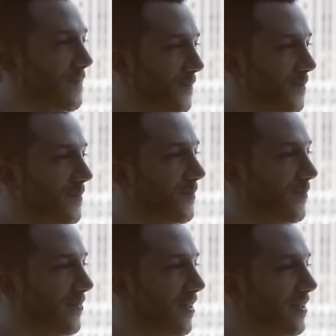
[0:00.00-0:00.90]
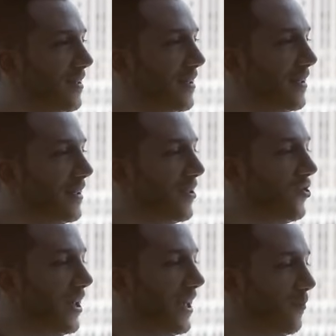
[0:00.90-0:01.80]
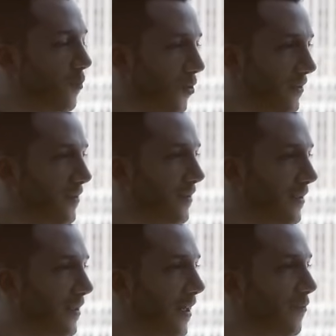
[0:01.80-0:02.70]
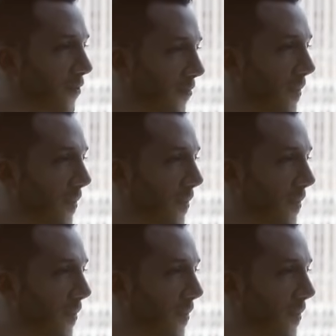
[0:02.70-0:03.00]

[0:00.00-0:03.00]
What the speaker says: to build the company. And for the first 2 years, it made a lot of money. But